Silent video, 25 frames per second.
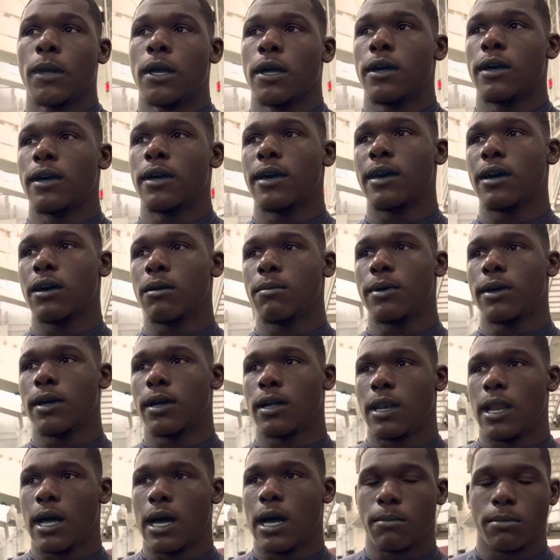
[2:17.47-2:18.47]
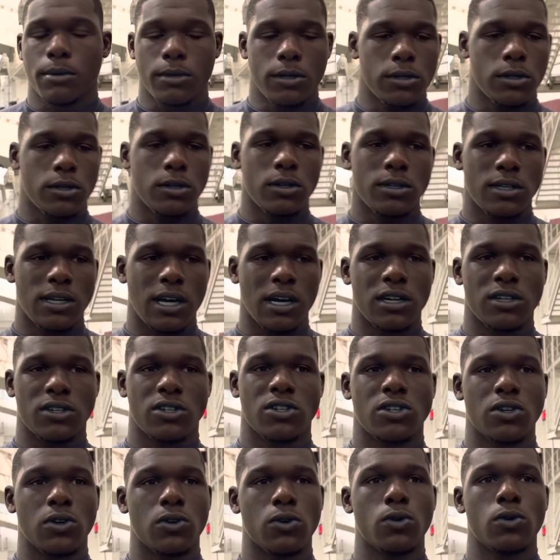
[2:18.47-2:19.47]
It helped me a lot because I can
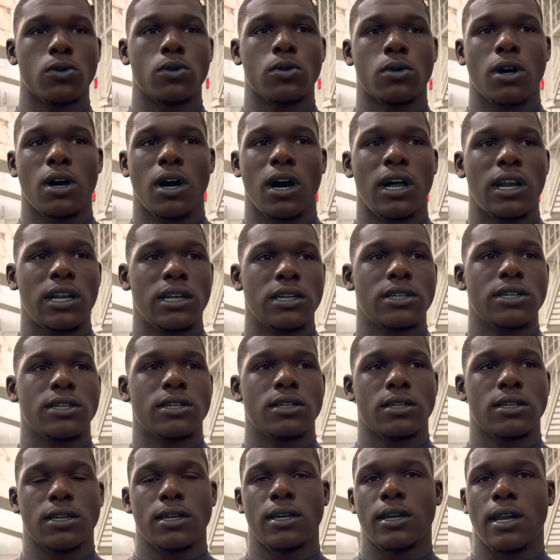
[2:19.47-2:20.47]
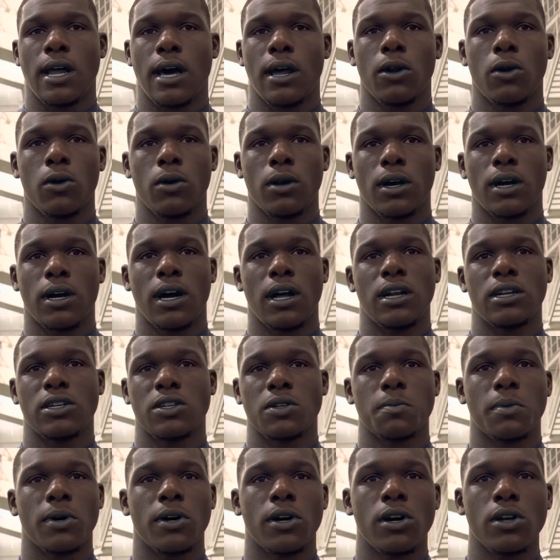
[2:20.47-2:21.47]
show colleges, and not only colleges,
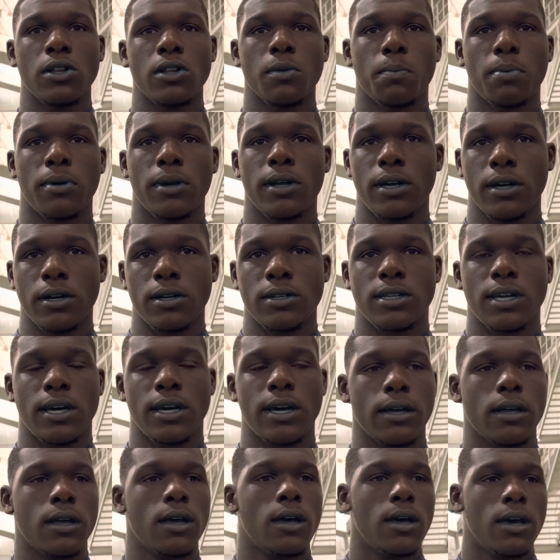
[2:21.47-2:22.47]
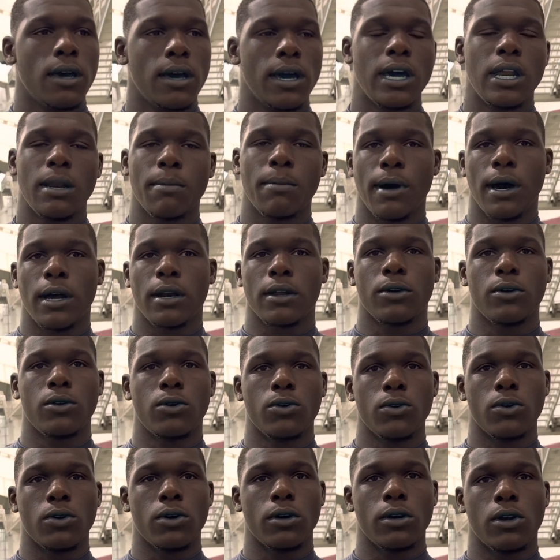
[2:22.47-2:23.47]
but other players that anybody can
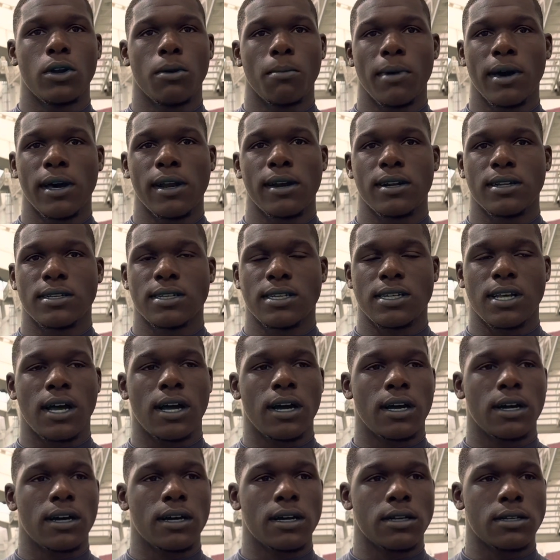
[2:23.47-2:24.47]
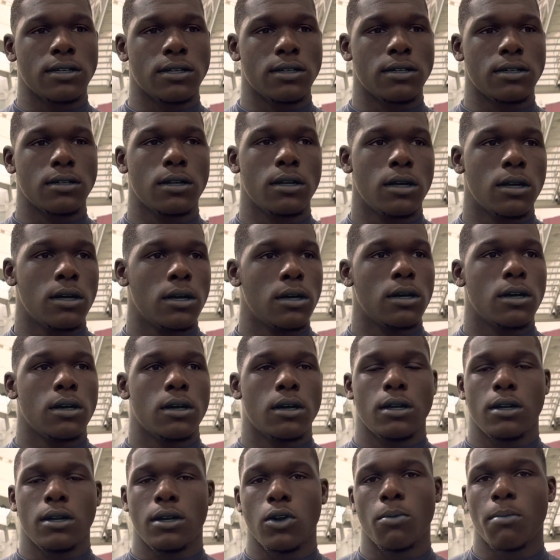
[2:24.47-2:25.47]
do it, no matter the size,
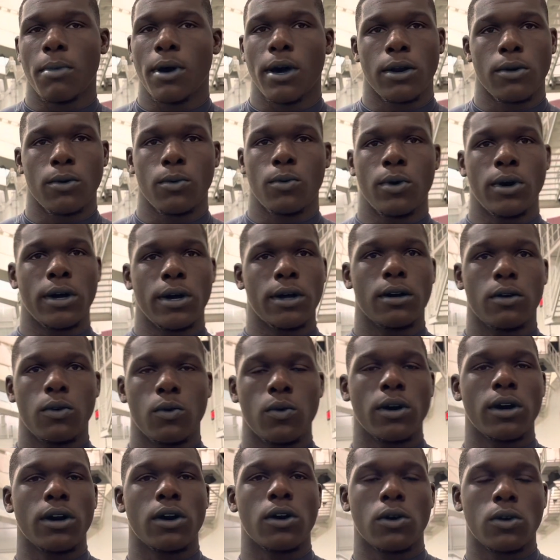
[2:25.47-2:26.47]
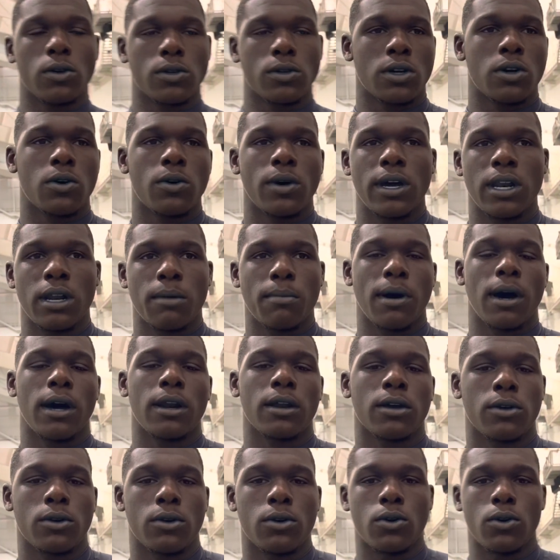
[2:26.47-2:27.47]
no matter what goes on, anybody
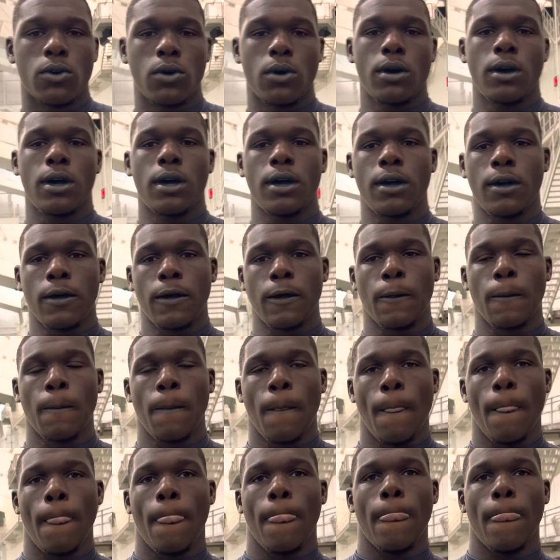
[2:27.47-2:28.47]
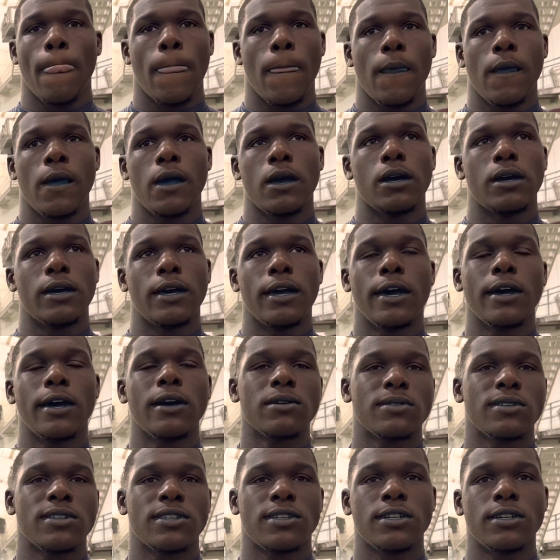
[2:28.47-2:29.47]
can do it. And it
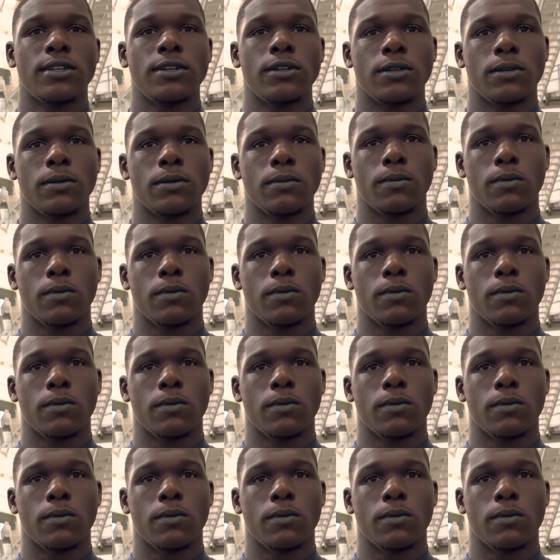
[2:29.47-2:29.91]
helps the team.